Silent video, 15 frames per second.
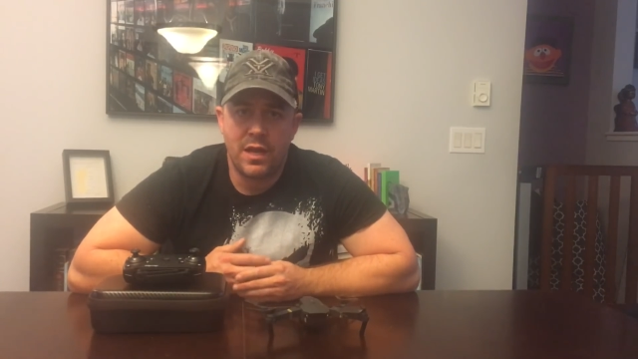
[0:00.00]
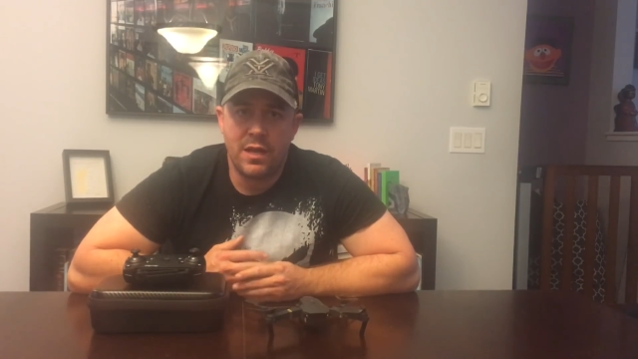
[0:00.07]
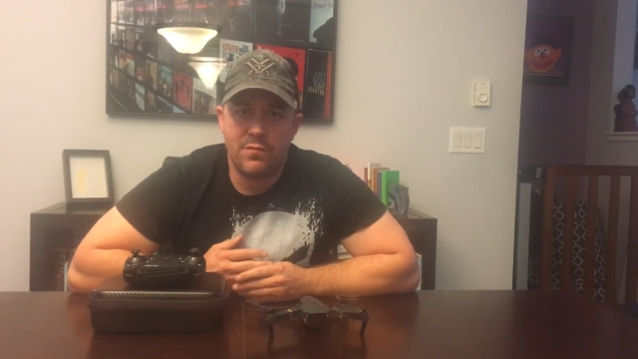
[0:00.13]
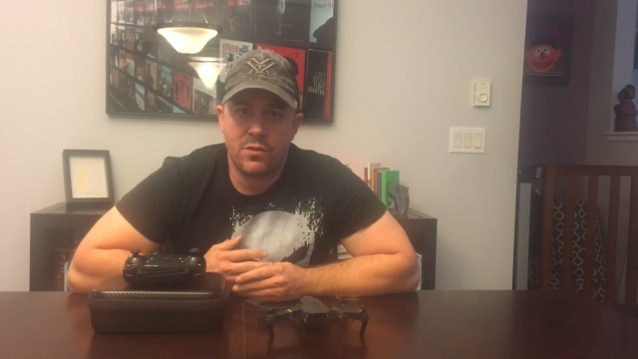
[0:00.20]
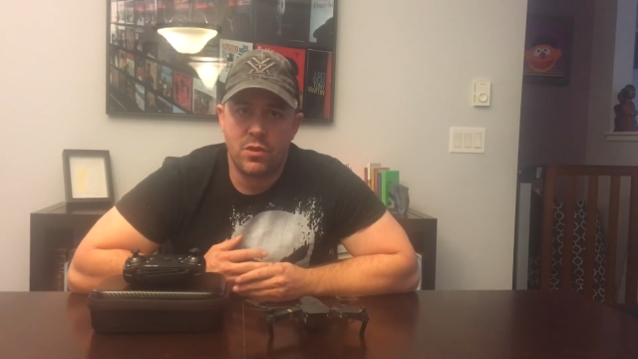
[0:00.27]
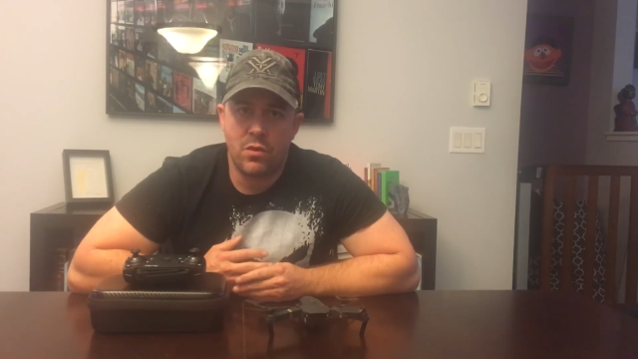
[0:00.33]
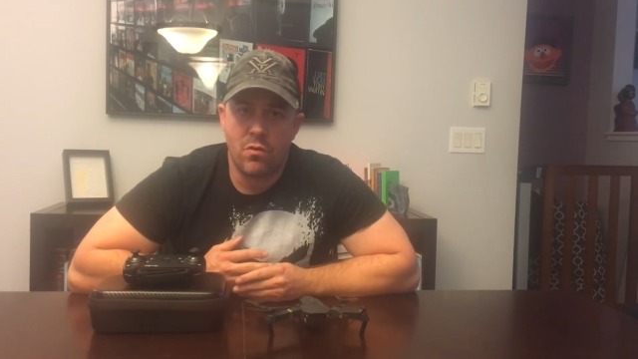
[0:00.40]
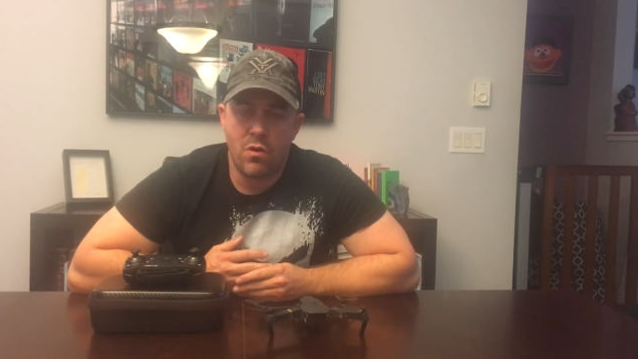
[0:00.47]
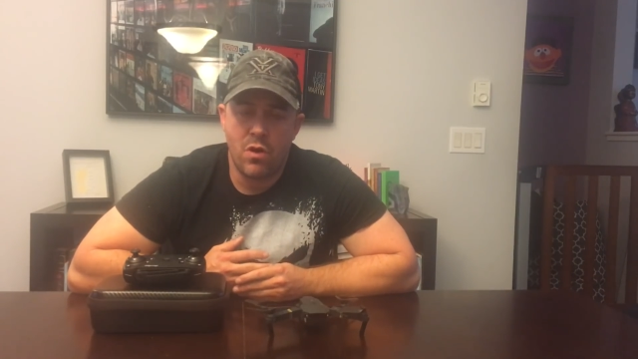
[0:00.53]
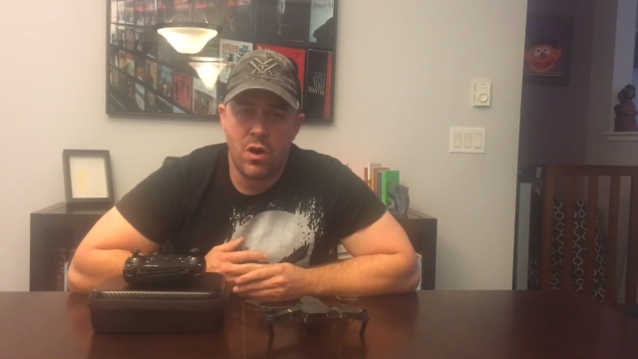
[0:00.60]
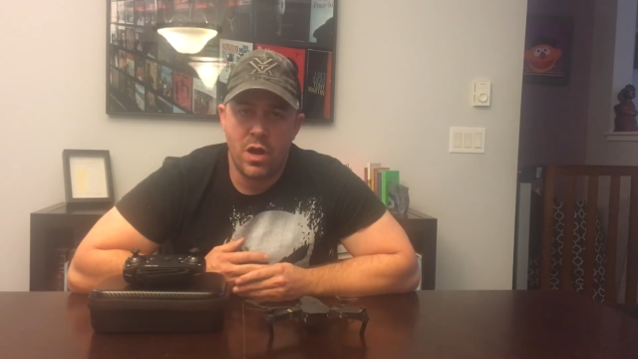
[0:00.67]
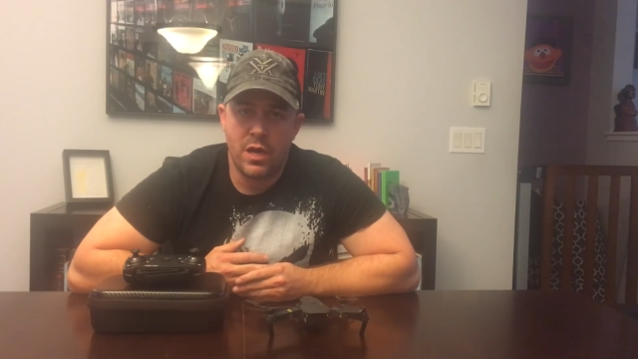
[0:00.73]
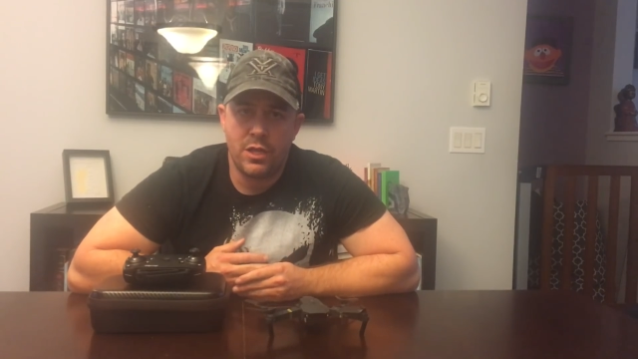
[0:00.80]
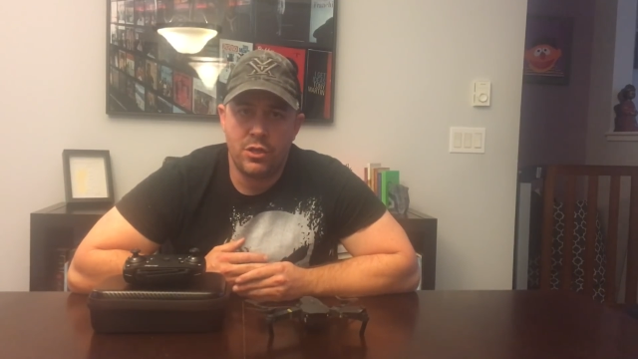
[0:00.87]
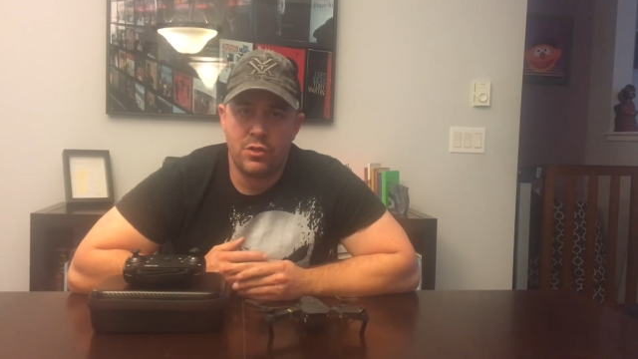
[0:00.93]
even though
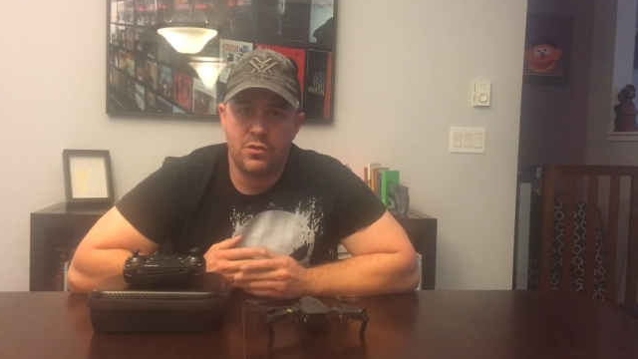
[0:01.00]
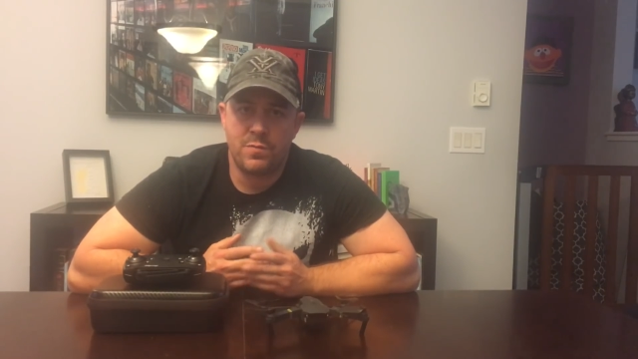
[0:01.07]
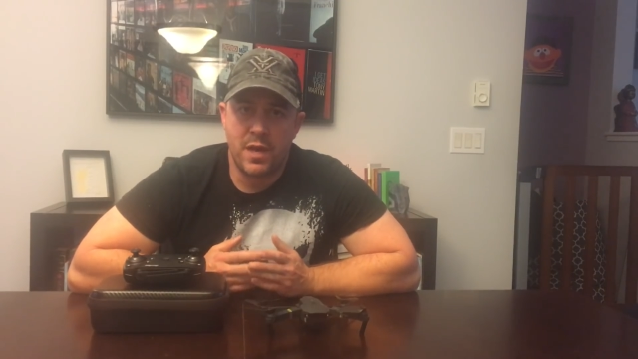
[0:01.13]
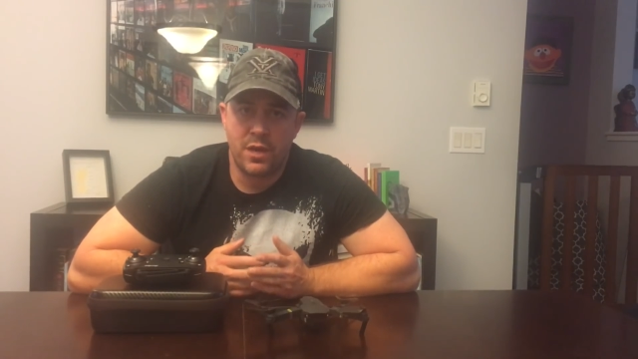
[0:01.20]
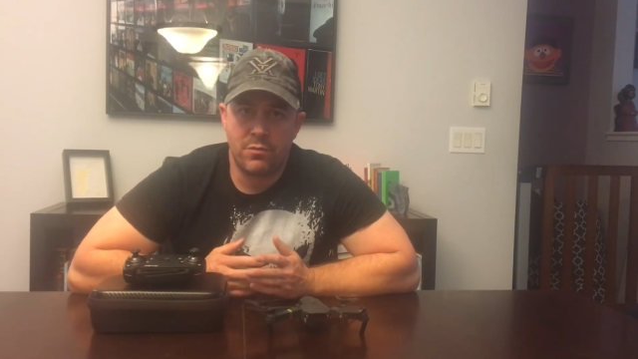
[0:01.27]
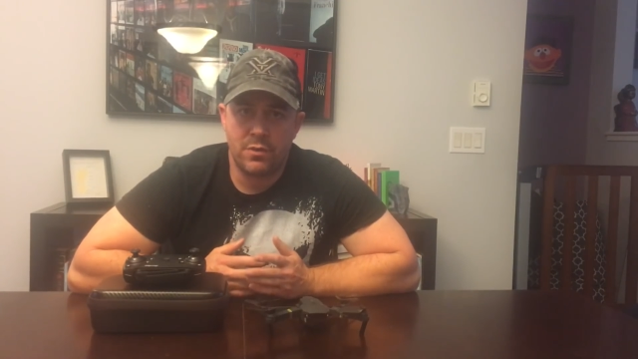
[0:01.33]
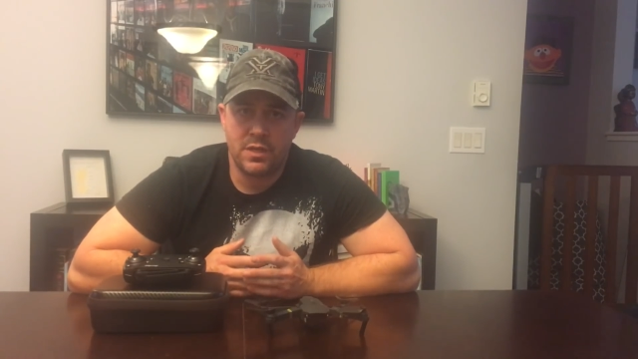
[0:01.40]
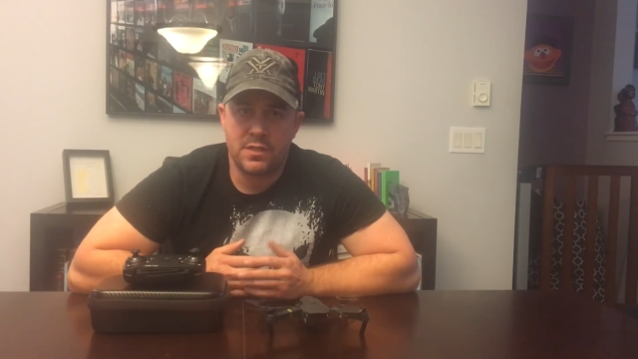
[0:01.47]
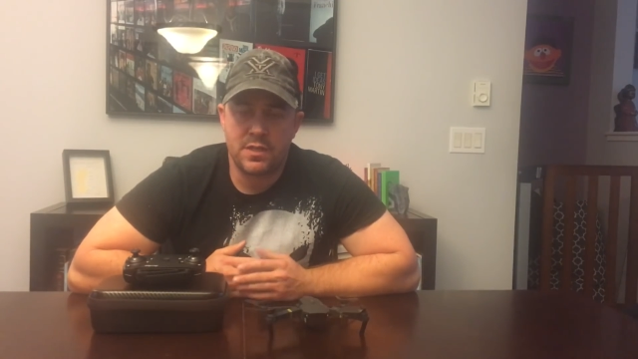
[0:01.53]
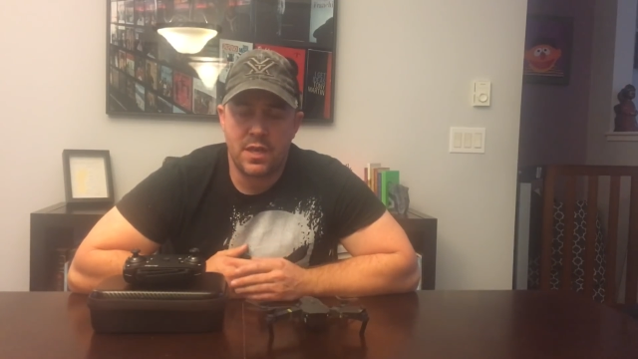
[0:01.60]
I used batteries